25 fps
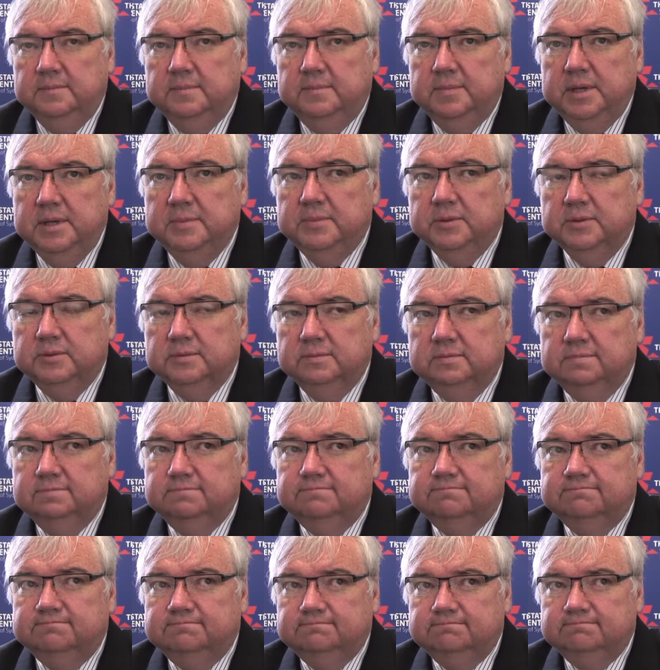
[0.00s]
people
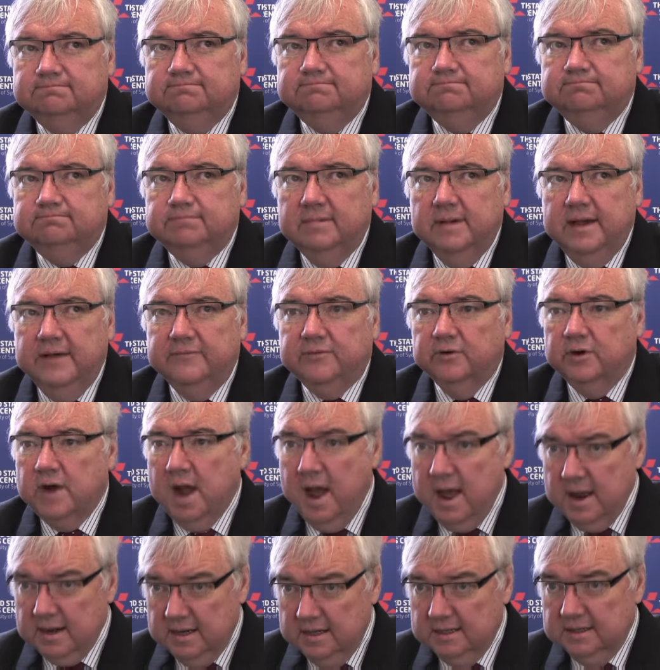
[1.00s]
have
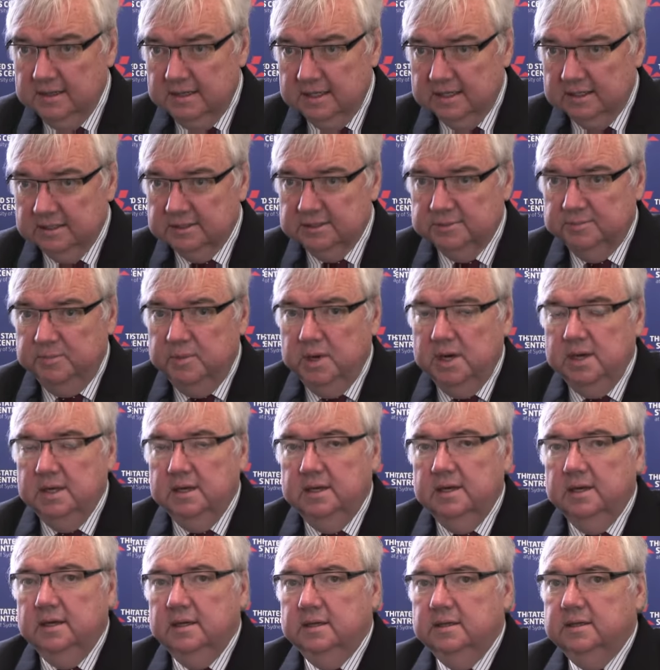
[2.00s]
forgotten this,
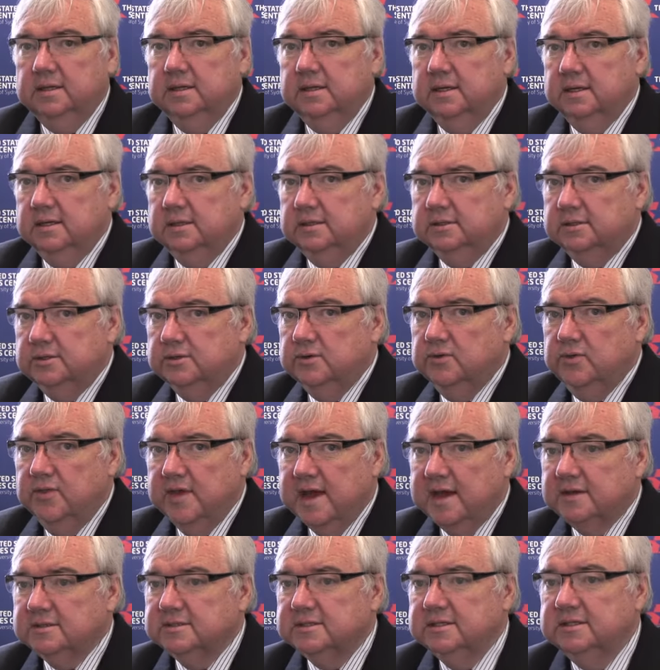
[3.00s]
but the
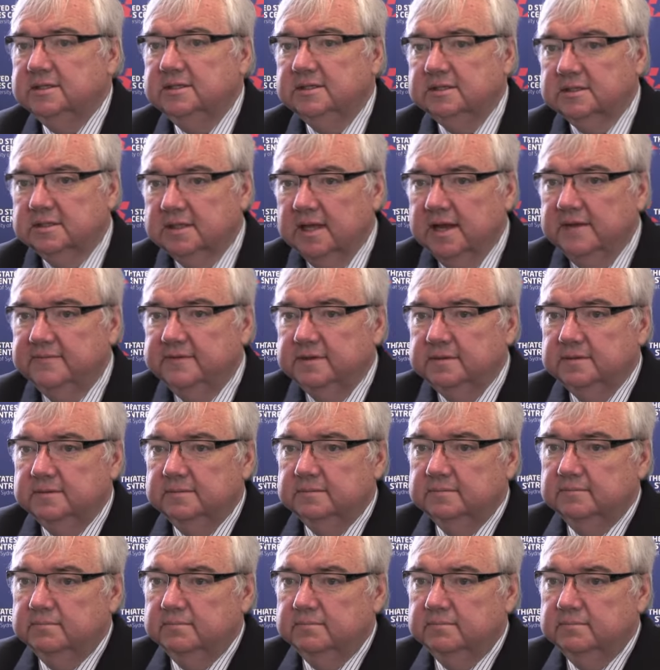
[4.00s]
2011